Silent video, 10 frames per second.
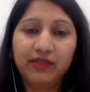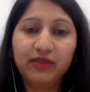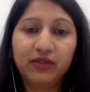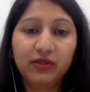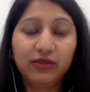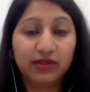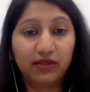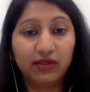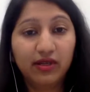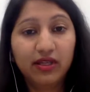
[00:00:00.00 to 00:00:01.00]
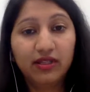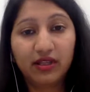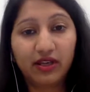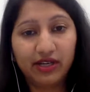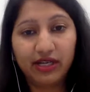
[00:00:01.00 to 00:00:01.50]
you use the
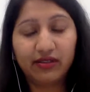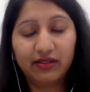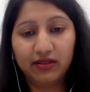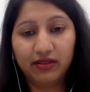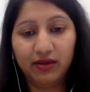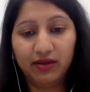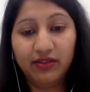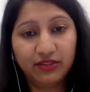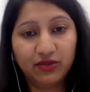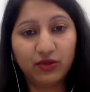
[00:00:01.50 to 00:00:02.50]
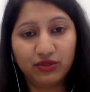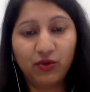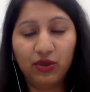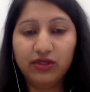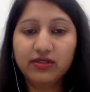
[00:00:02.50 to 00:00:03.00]
correct resource
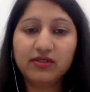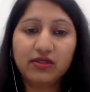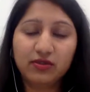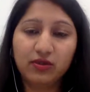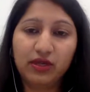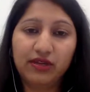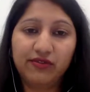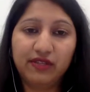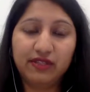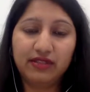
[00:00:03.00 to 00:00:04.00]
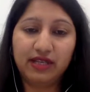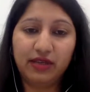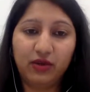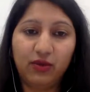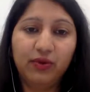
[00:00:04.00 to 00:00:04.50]
folders. So if it's
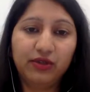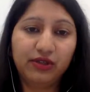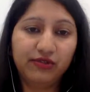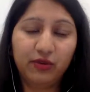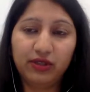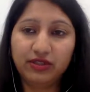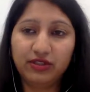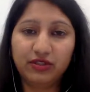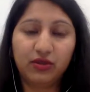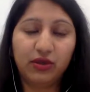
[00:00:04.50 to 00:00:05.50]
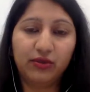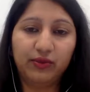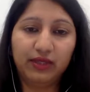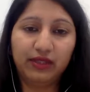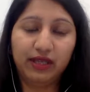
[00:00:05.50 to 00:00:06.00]
like your portrait folder, just go
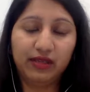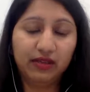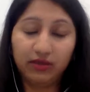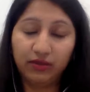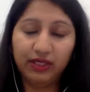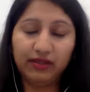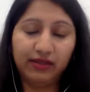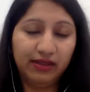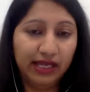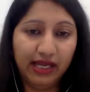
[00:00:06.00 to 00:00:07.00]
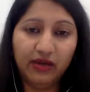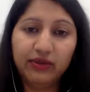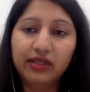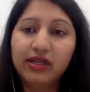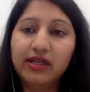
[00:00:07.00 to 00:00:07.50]
with
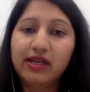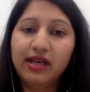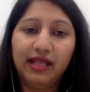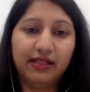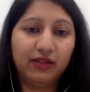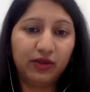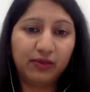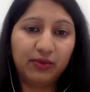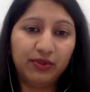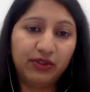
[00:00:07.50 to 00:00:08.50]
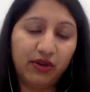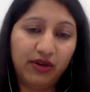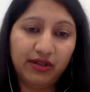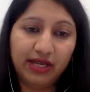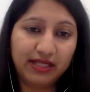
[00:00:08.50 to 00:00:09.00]
layout, and then you can put
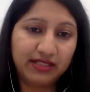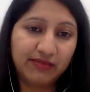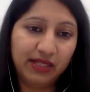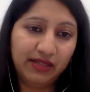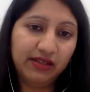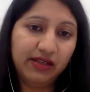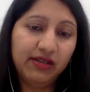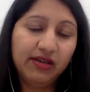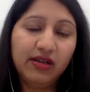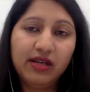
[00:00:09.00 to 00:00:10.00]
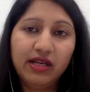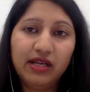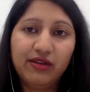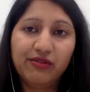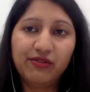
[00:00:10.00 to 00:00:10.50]
your XML in there.
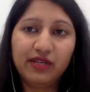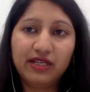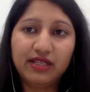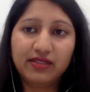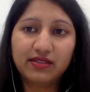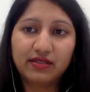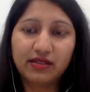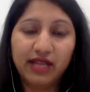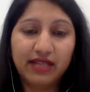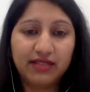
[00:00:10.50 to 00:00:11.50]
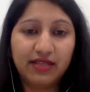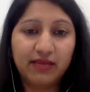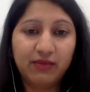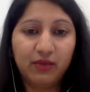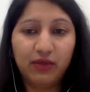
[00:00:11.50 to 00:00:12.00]
If it's a
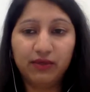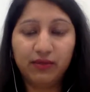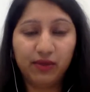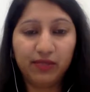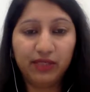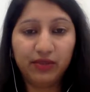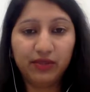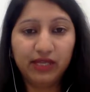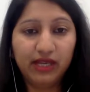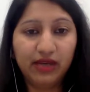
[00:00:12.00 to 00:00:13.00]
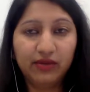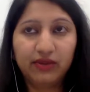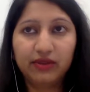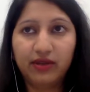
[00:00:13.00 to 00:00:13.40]
landscape, you want to probably do layout